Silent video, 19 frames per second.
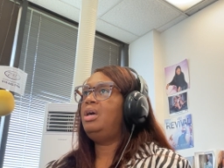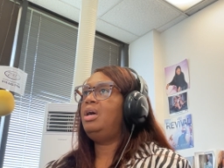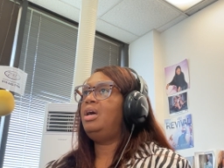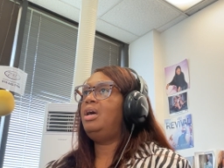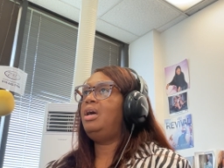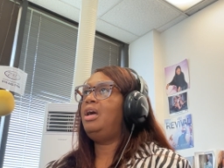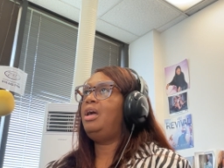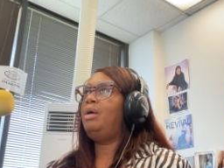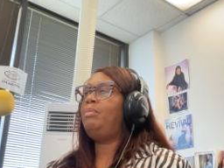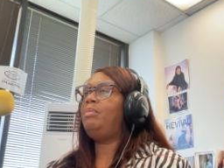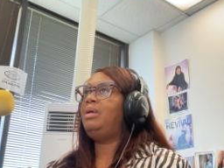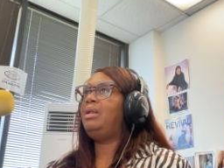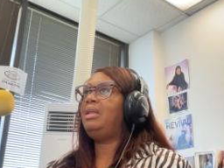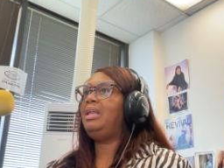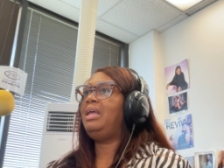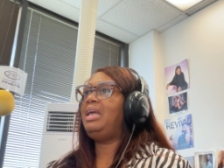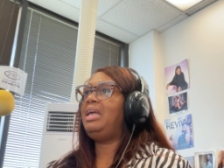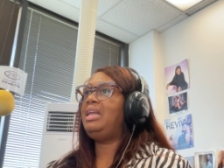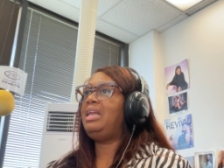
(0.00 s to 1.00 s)
um, a
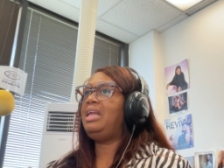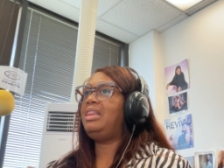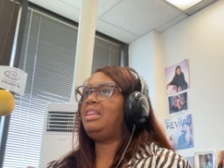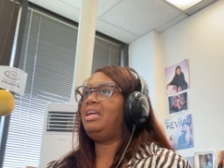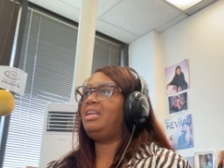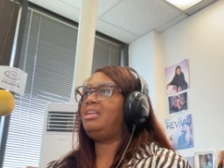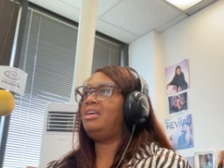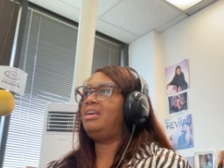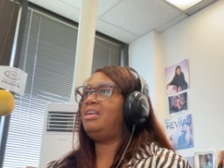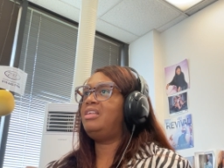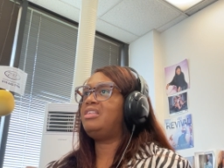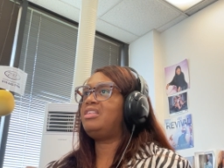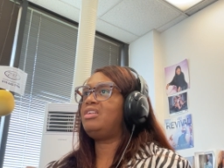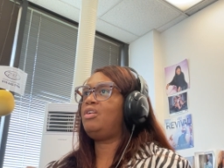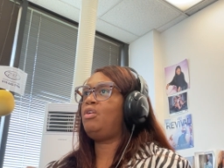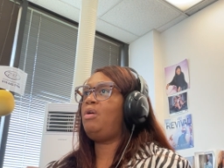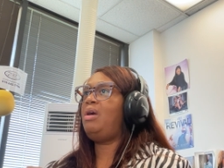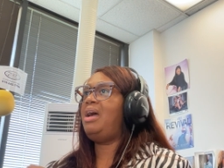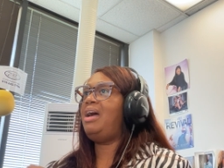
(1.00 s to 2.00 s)
lady that does
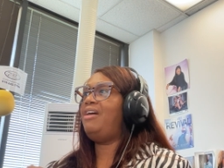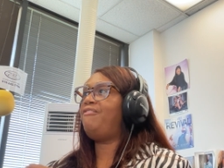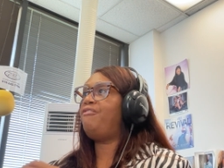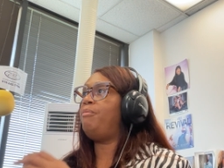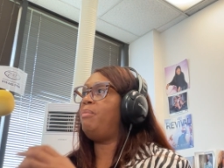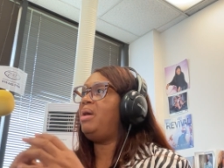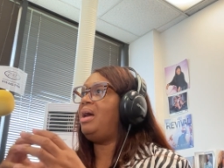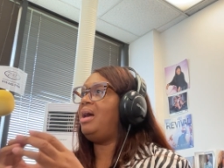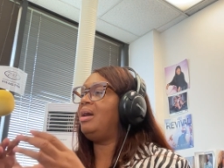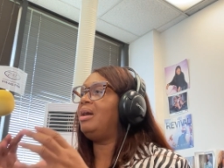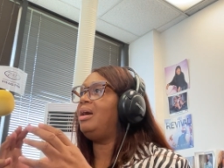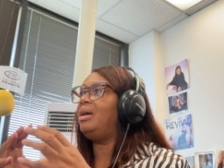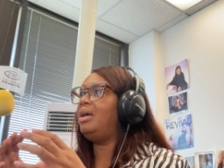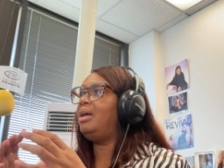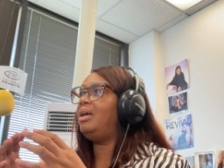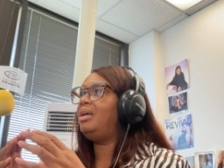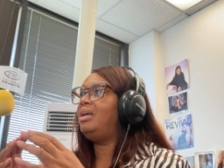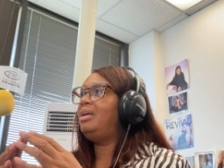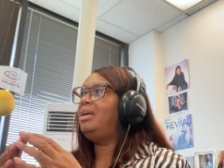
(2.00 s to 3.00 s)
Krav
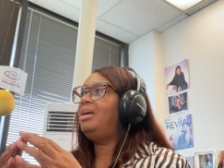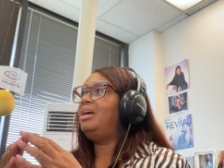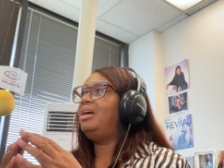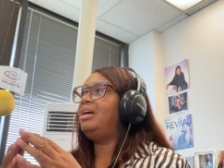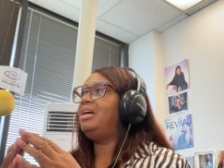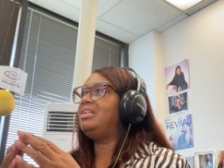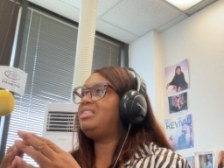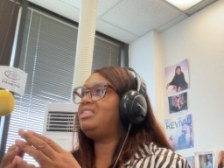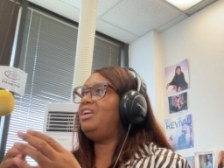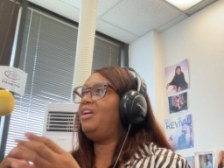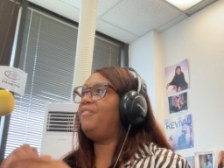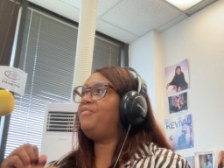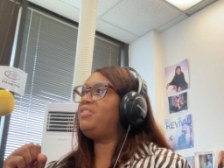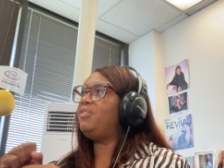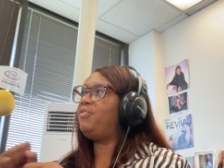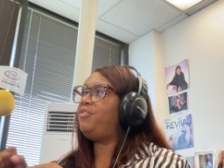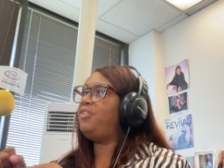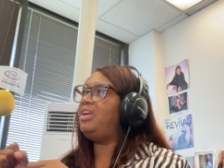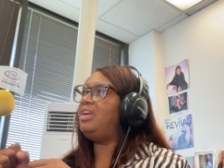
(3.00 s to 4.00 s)
Maga uh, self
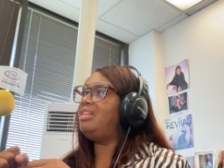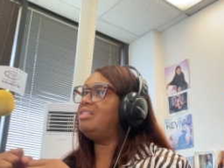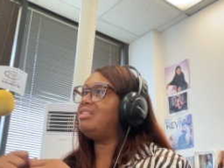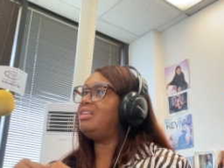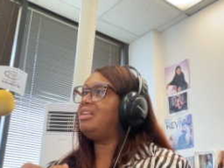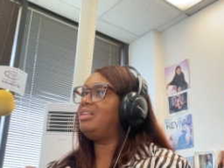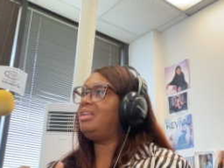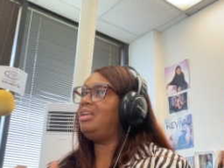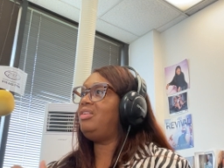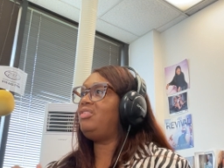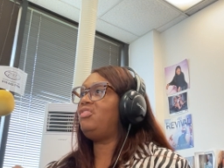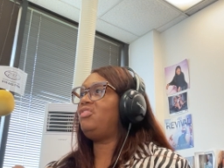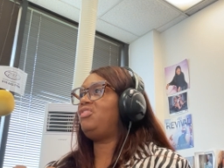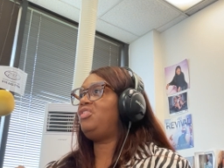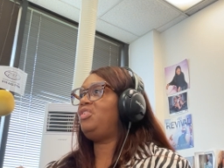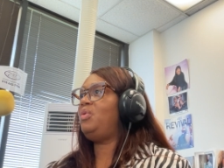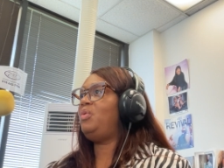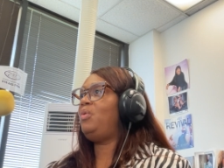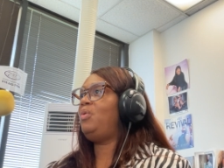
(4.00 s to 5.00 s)
defense and
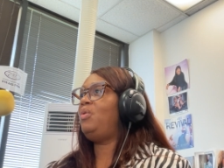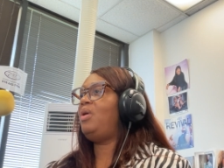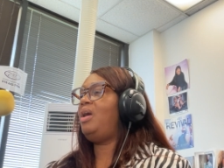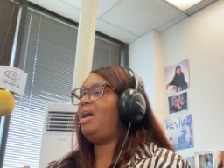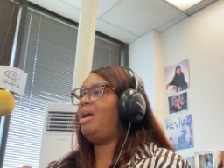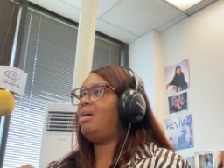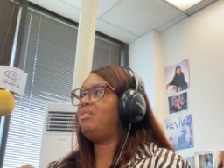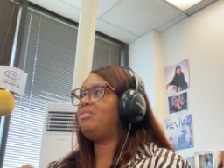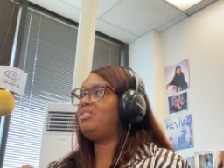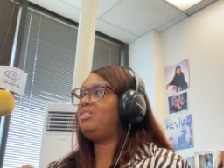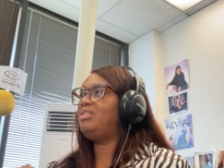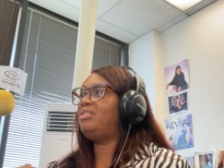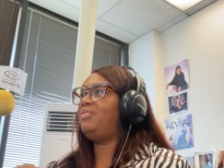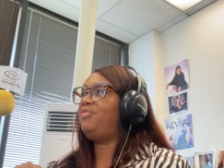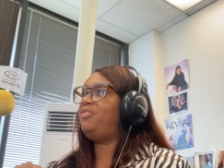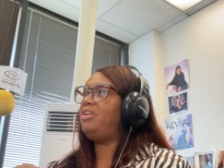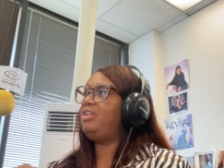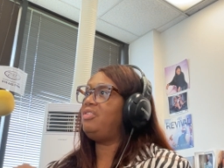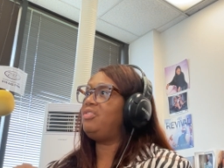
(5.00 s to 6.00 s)
teaches you how to
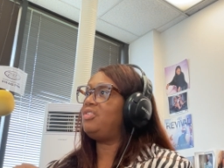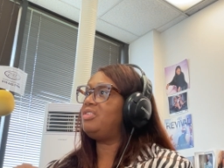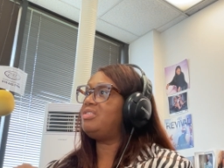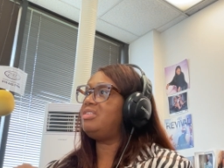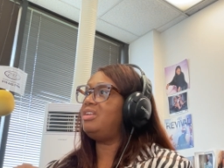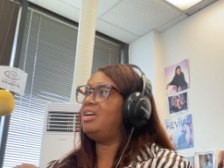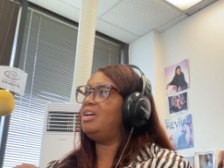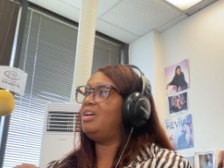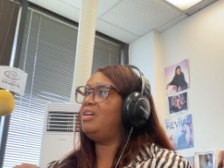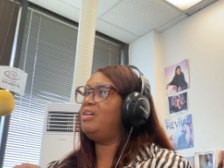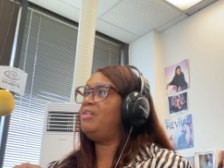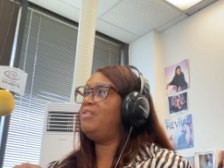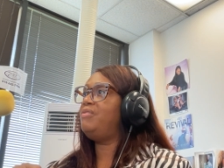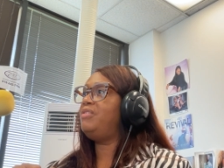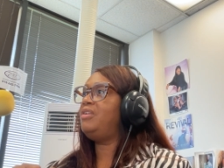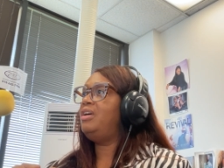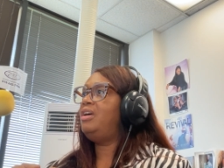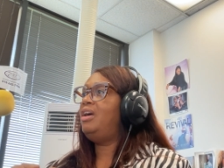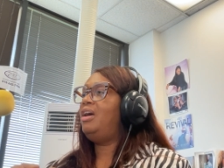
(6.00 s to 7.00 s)
defend yourself.
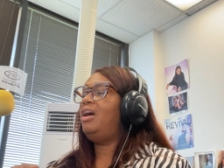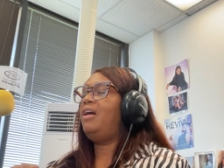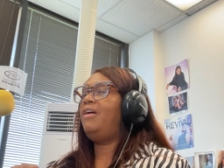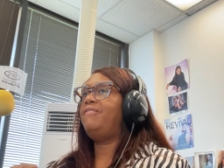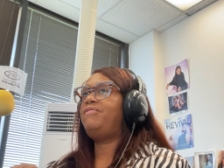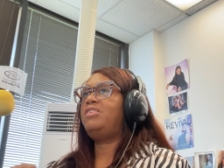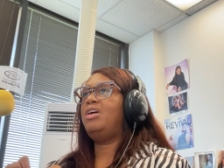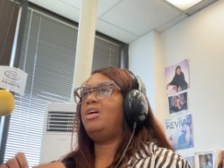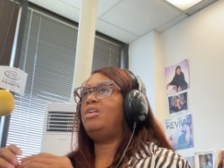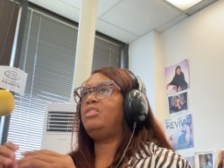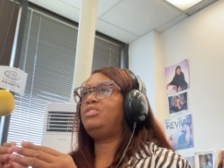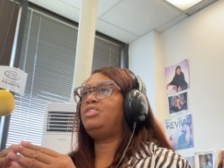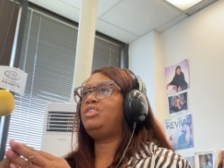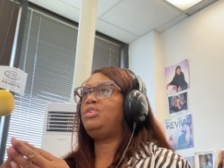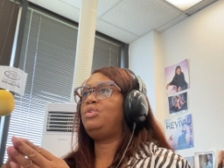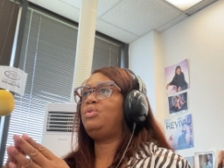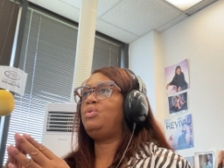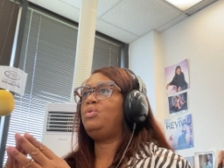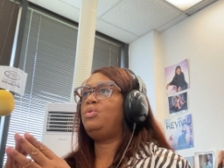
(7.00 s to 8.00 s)
I've talked
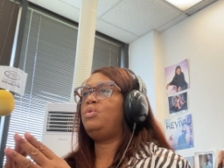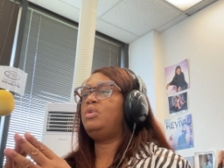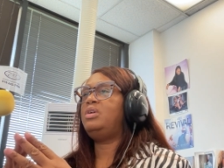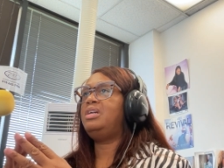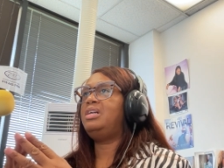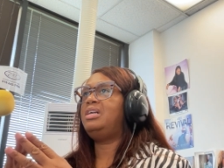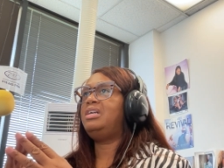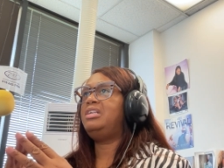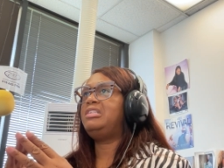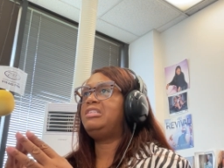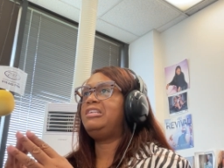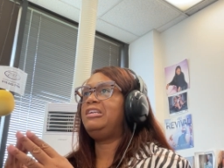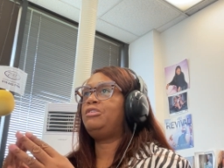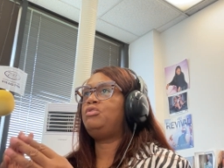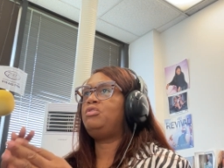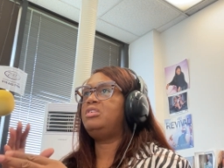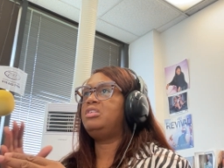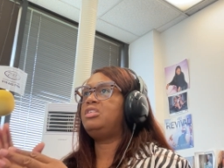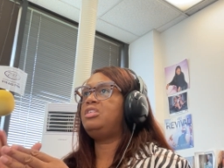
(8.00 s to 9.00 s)
to uh,
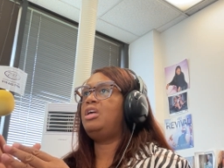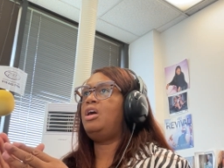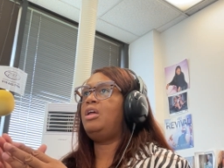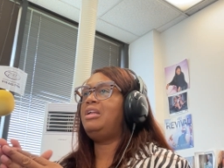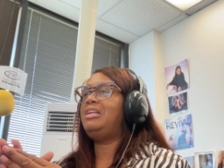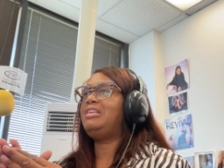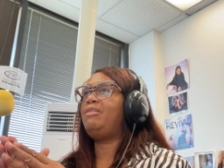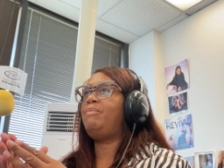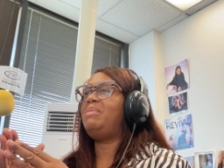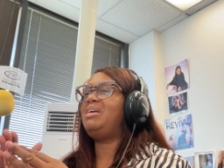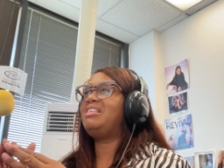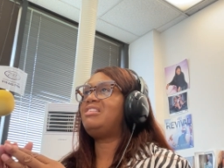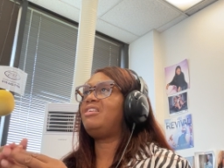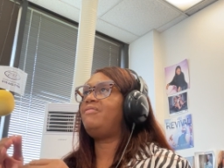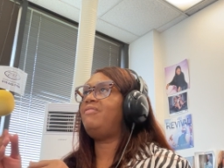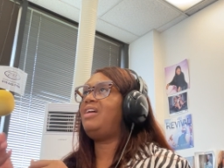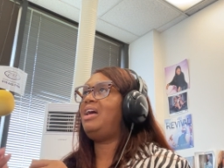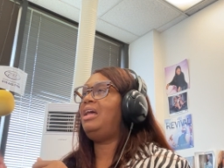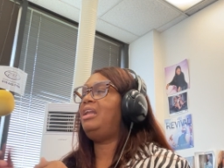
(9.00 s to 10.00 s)
sexual assault and
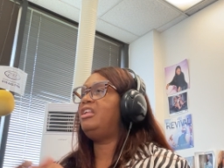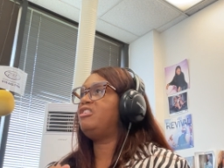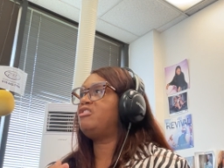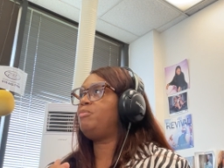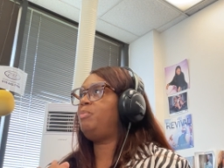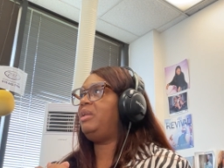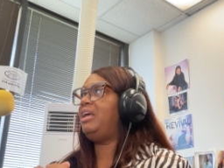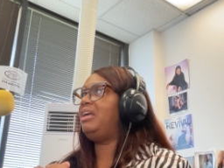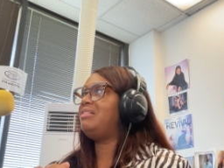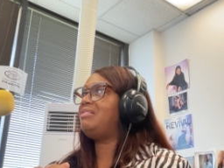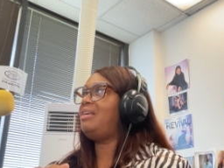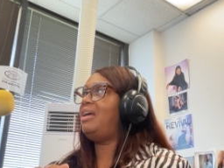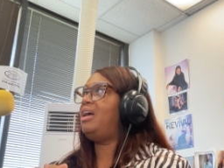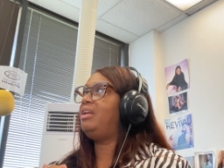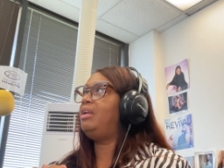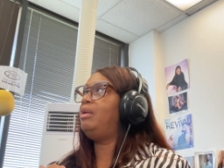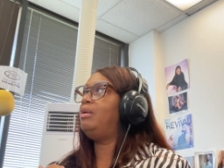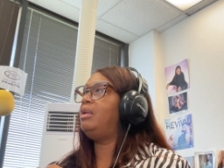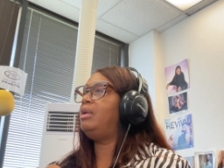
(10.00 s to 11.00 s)
domestic violence place
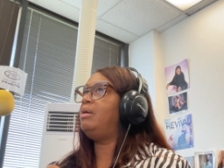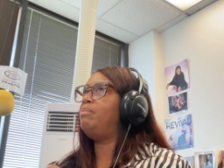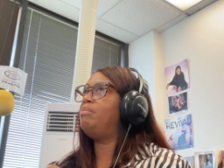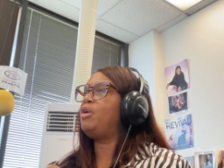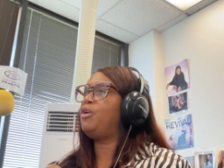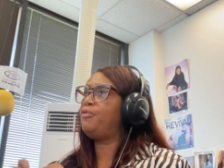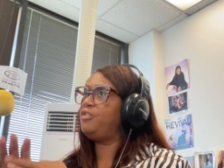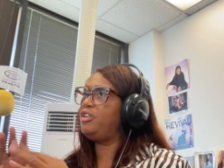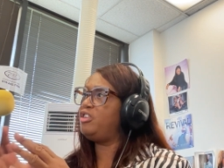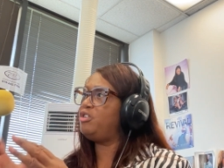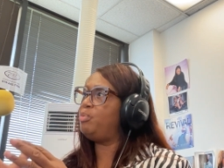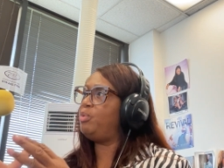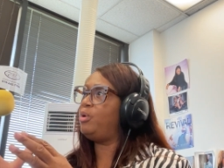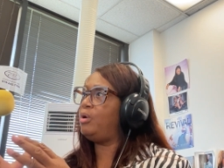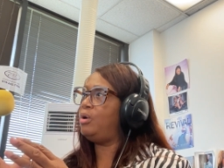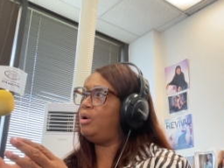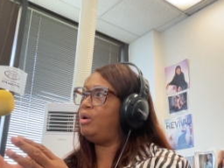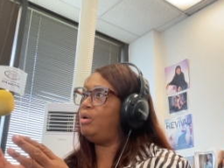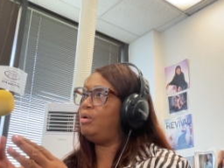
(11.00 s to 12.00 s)
out in uh,
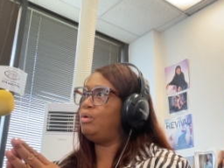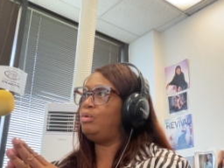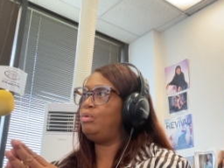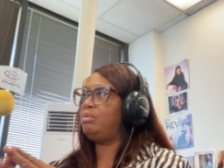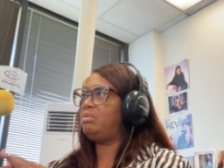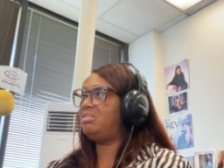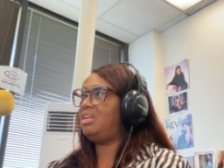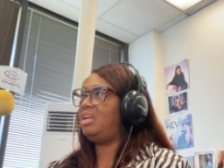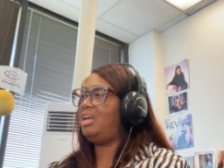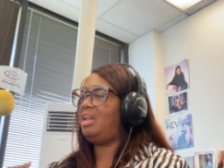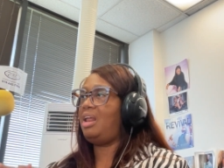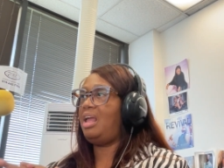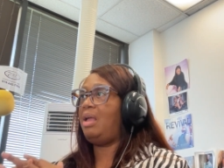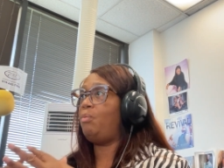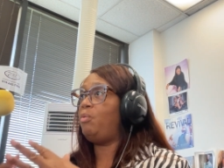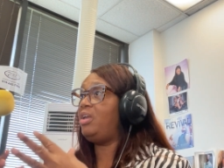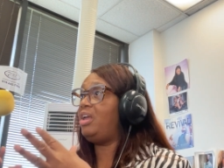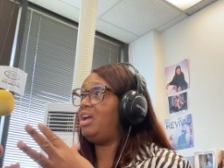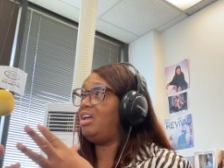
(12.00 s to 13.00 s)
Murfreesboro who said, hey,
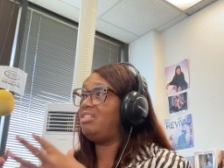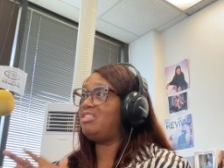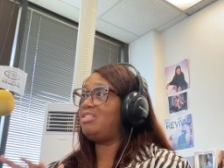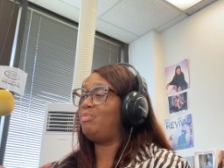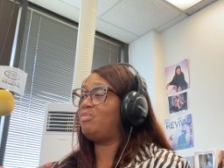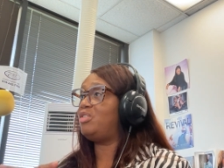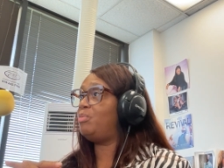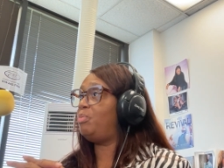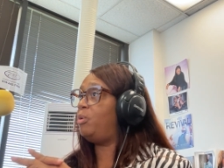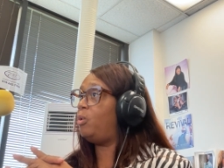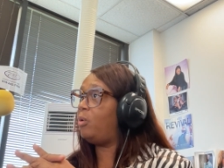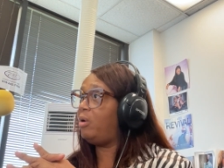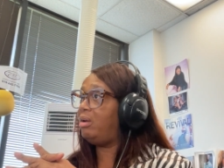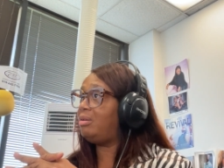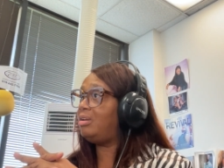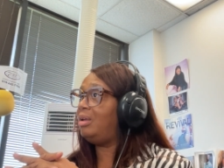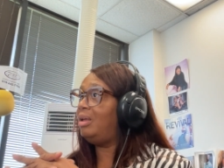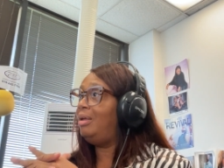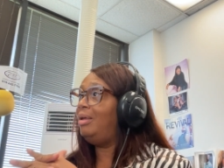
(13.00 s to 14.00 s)
we got some support.